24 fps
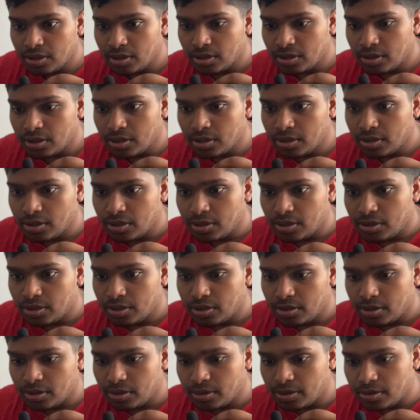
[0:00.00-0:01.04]

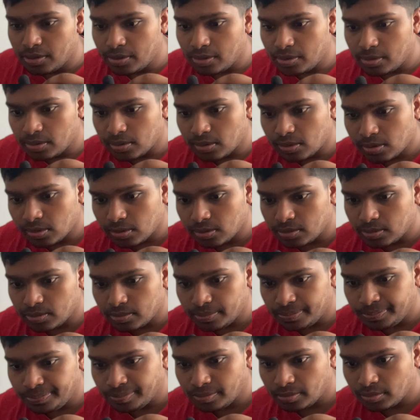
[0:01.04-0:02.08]

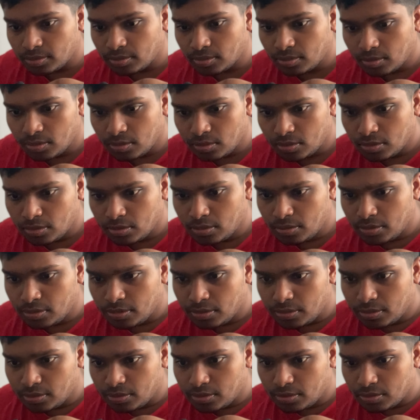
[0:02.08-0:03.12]

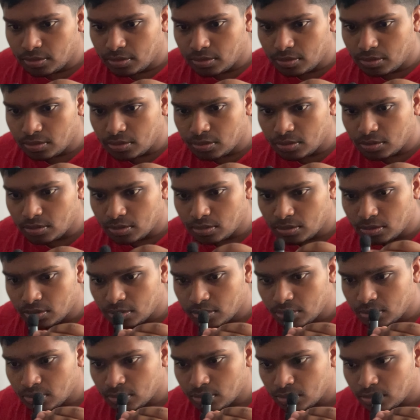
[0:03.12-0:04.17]

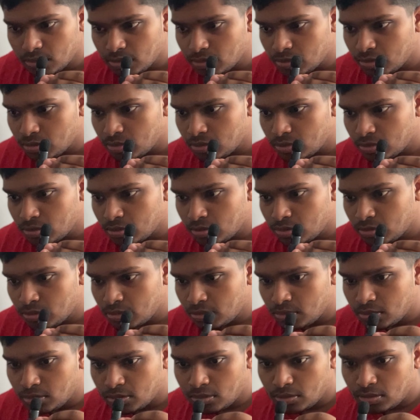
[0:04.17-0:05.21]

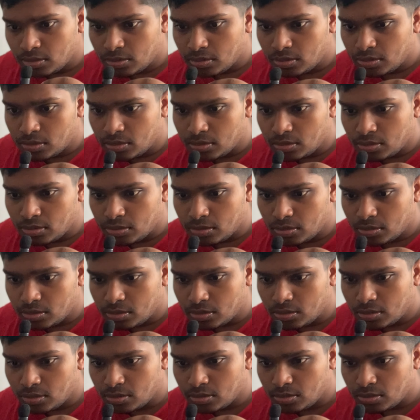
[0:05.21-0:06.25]

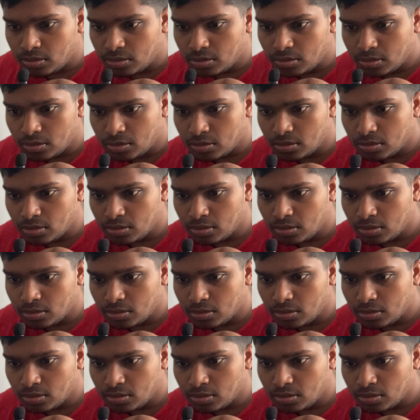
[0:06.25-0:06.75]
(no one is talking)